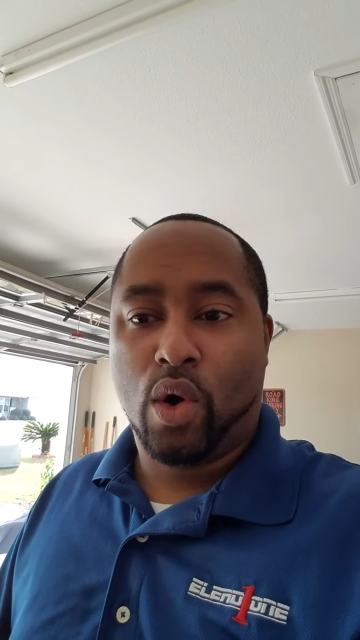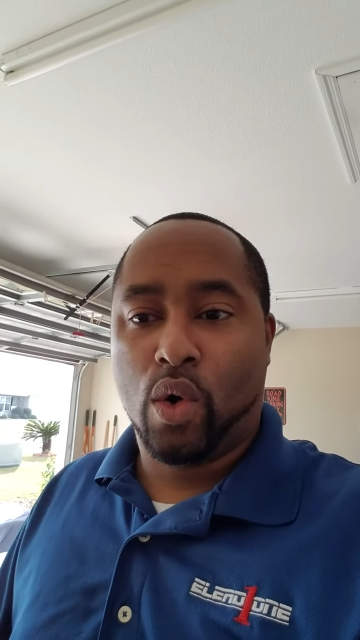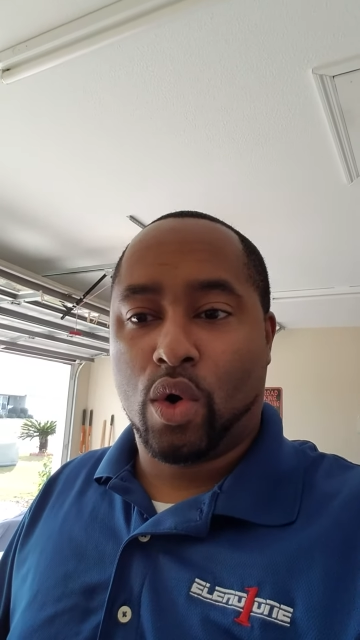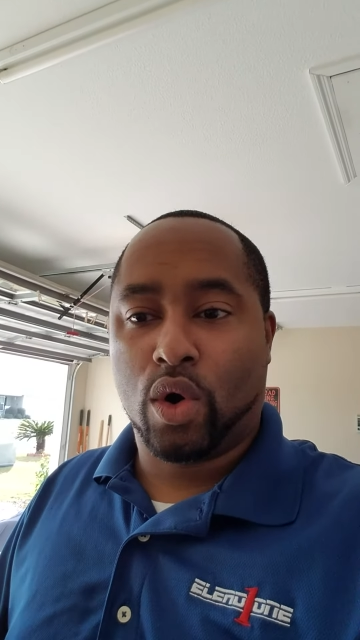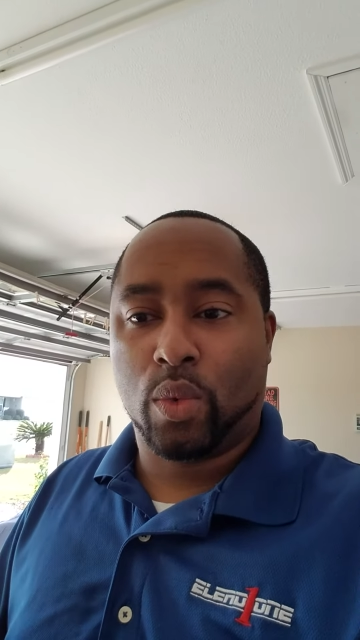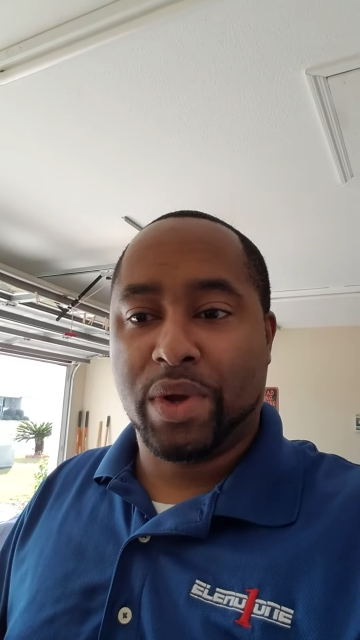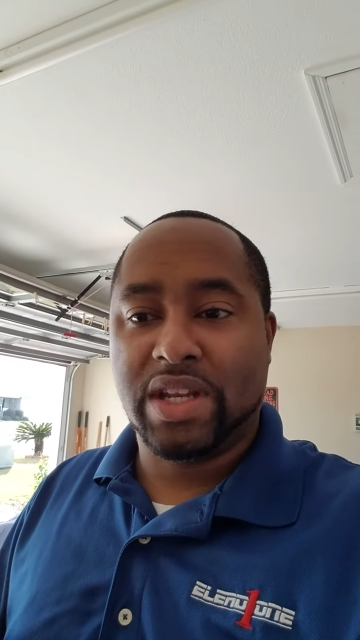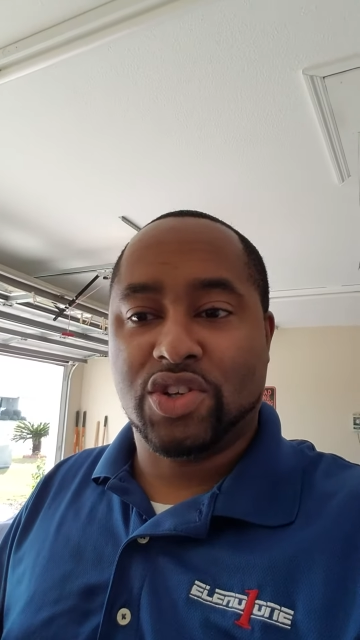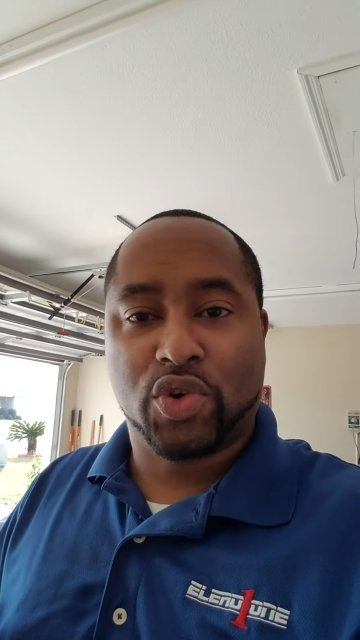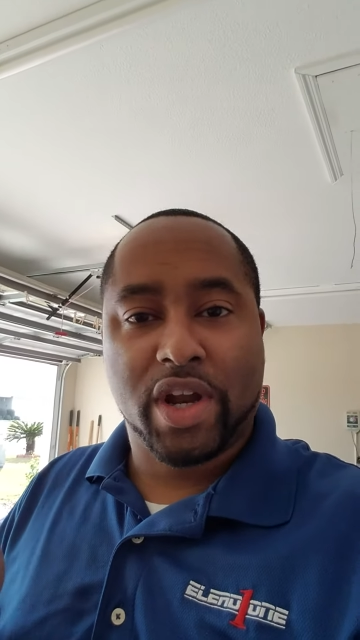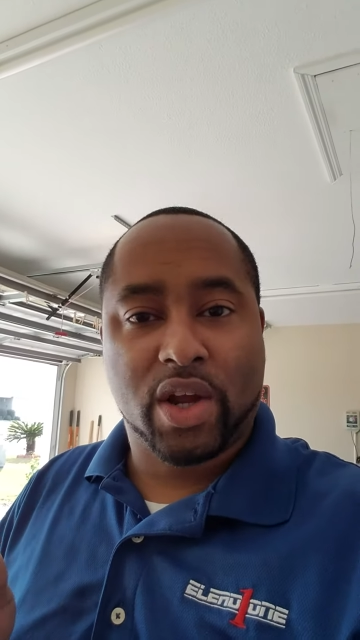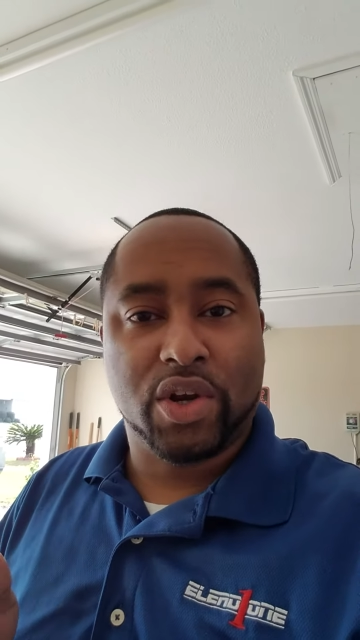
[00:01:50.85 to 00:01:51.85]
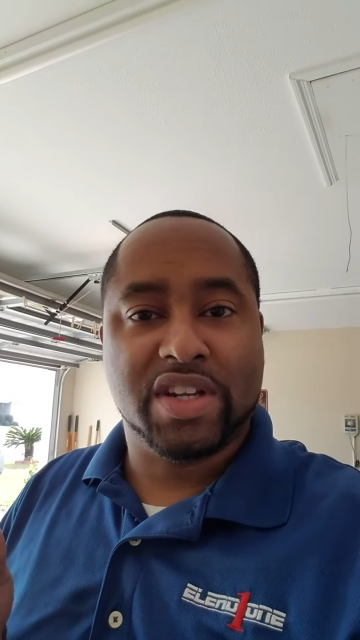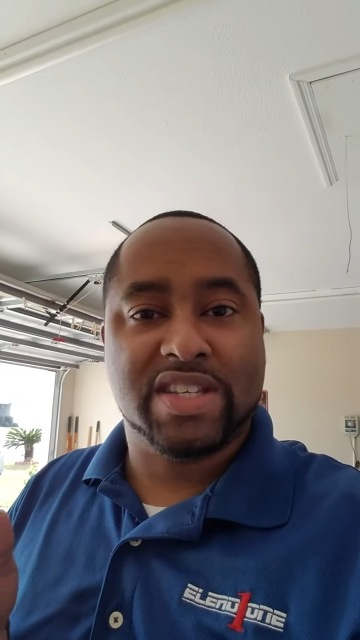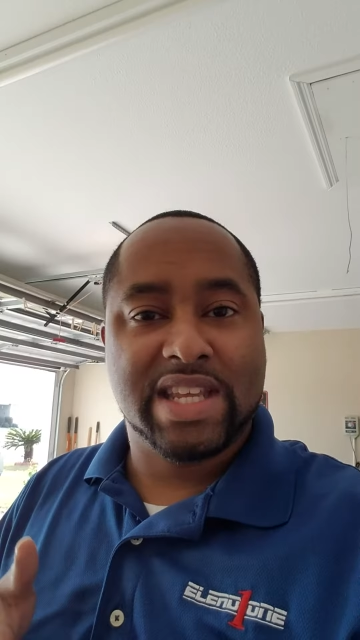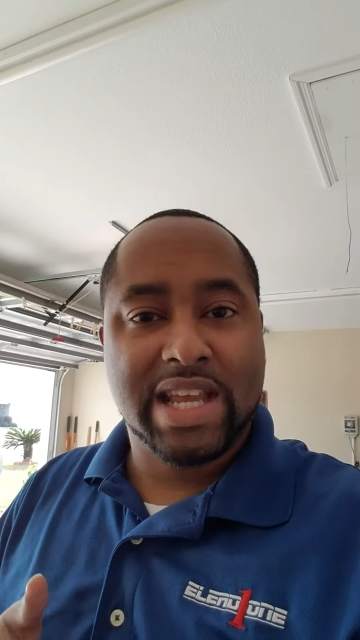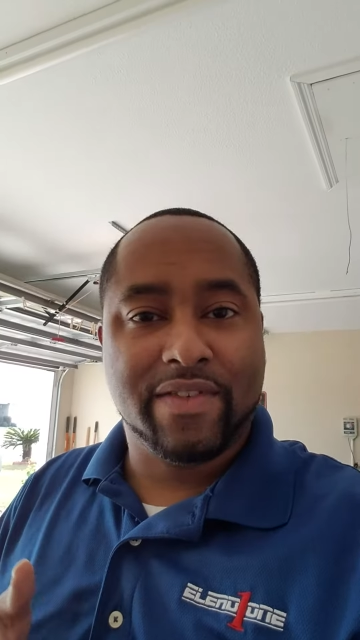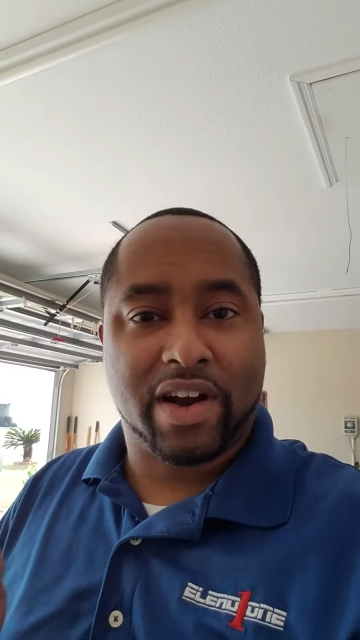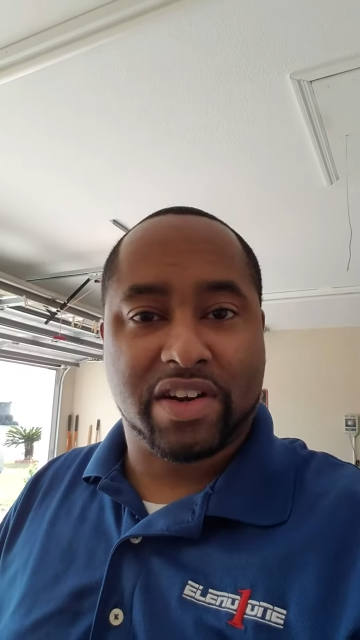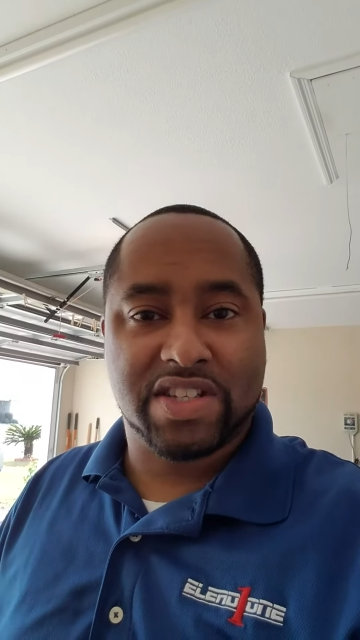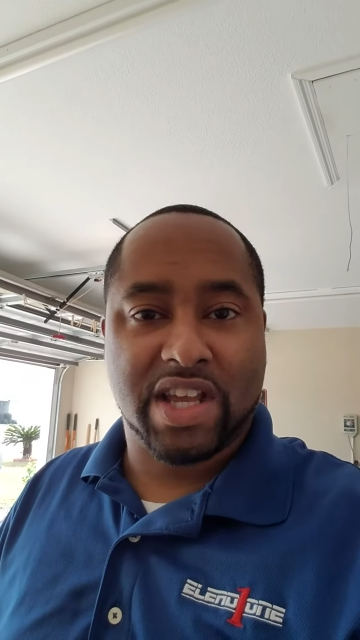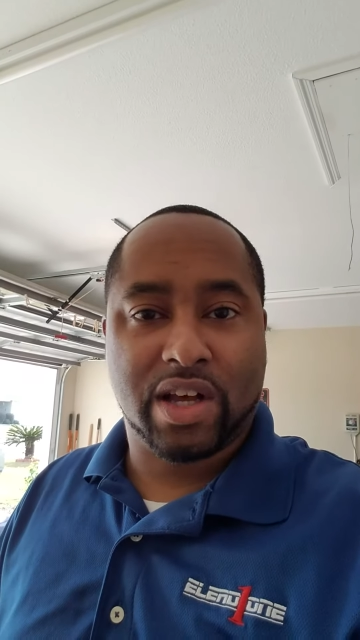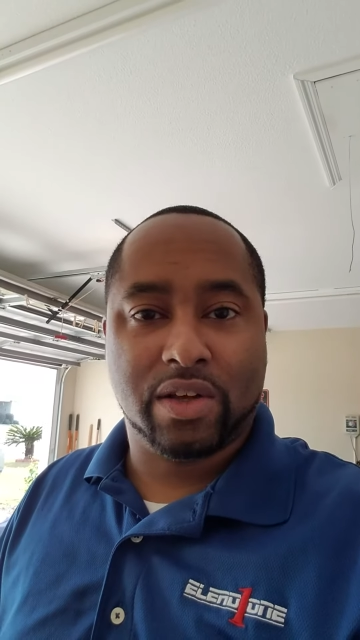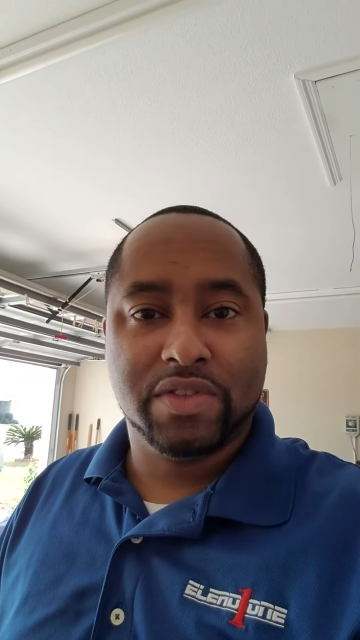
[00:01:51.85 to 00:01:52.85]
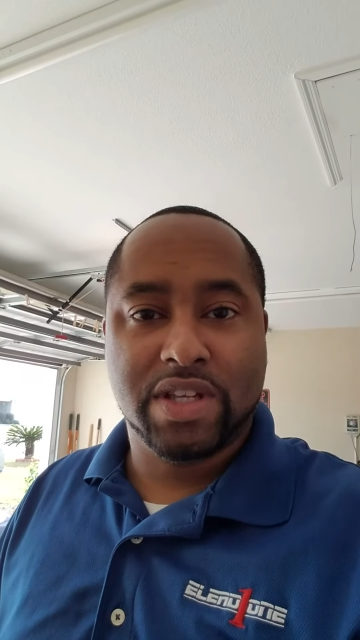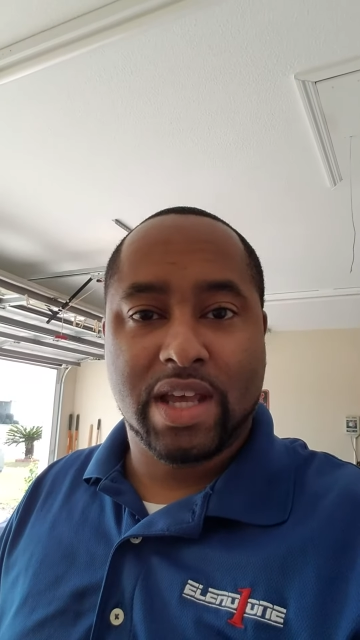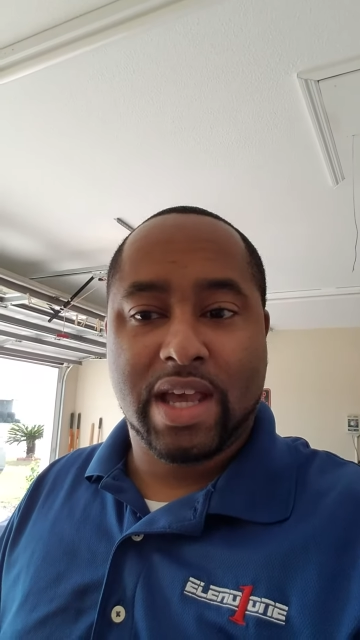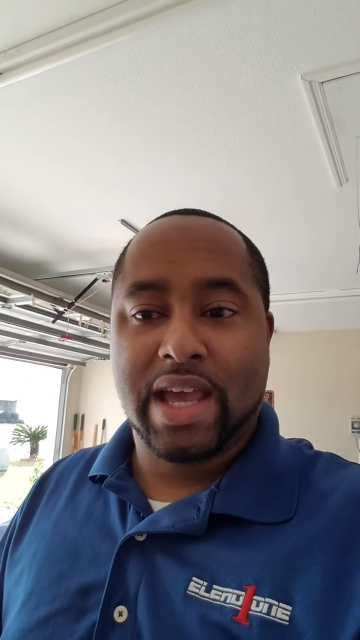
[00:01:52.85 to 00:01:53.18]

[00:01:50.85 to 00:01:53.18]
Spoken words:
or we trick or deceive ourselves